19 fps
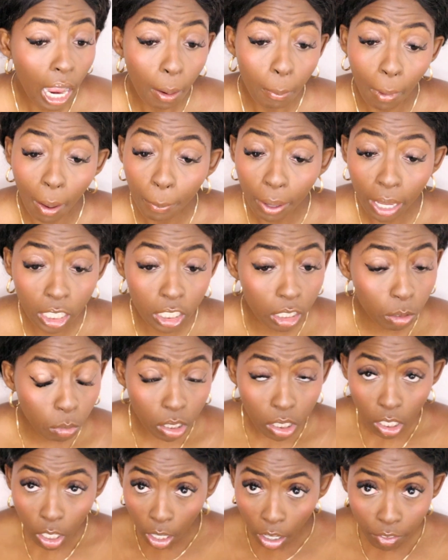My patient
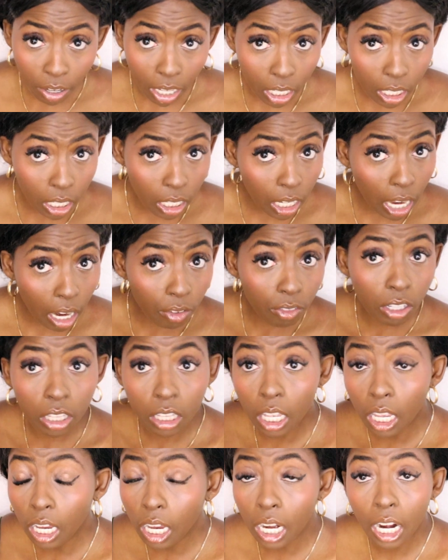was there already,
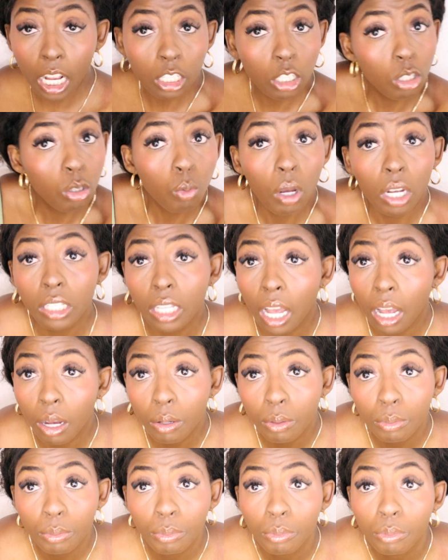everything, and I just walked
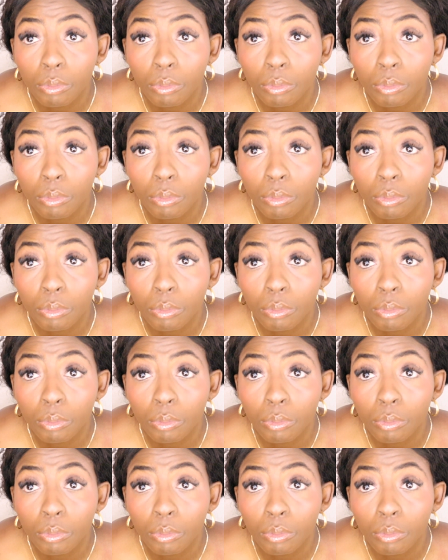out.